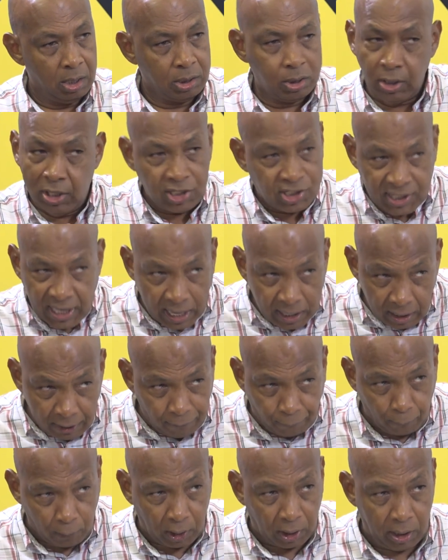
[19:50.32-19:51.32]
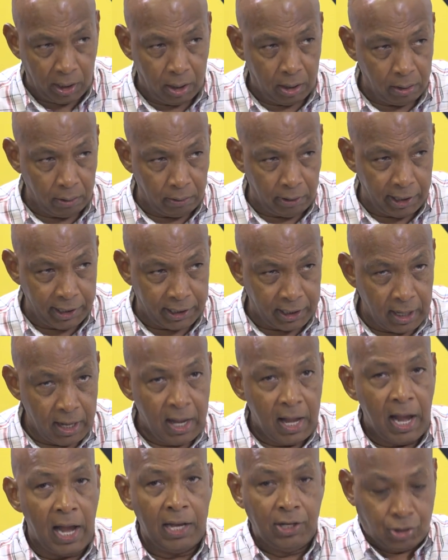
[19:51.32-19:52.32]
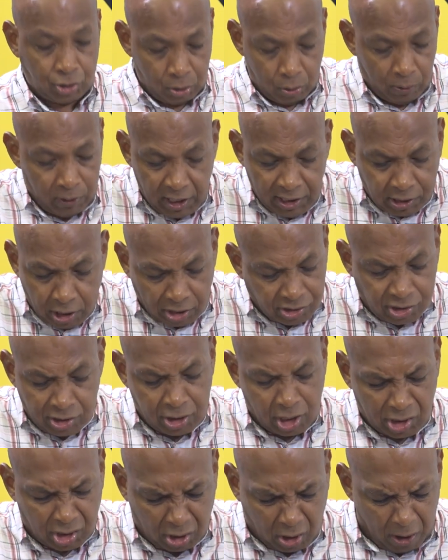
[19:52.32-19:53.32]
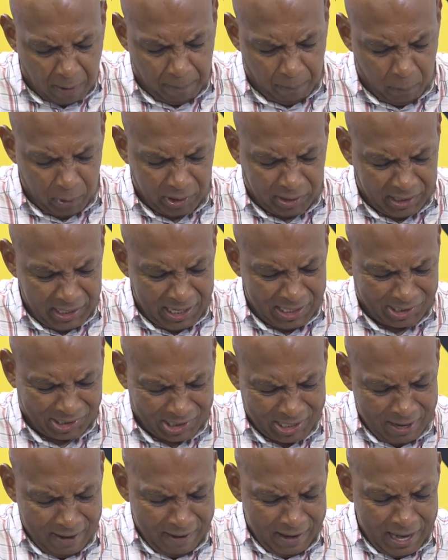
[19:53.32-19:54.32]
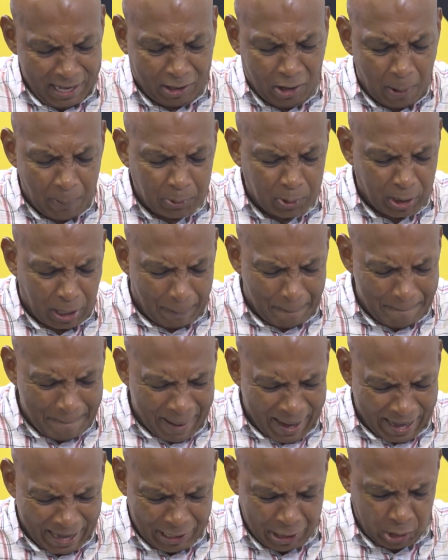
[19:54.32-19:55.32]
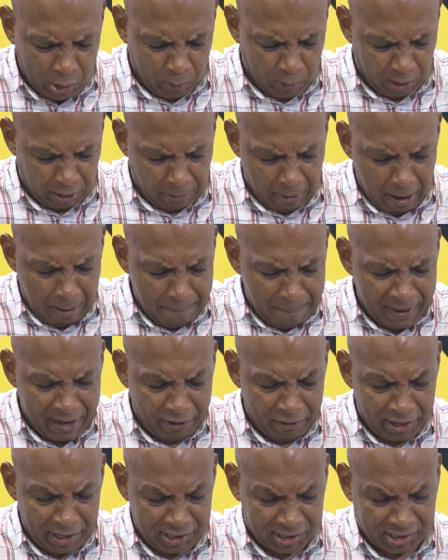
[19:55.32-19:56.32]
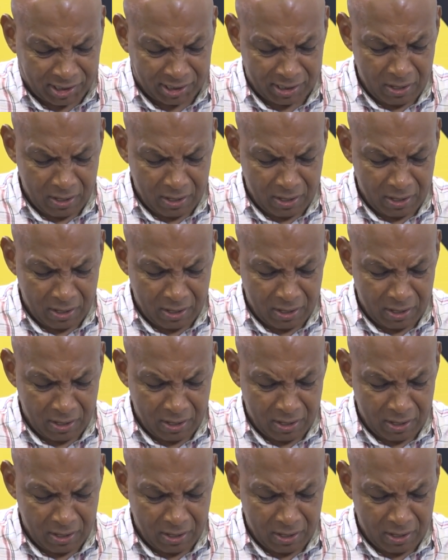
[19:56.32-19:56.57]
to decide differently, right? right? And so it doesn't just come with this. It comes with a manual. Parents,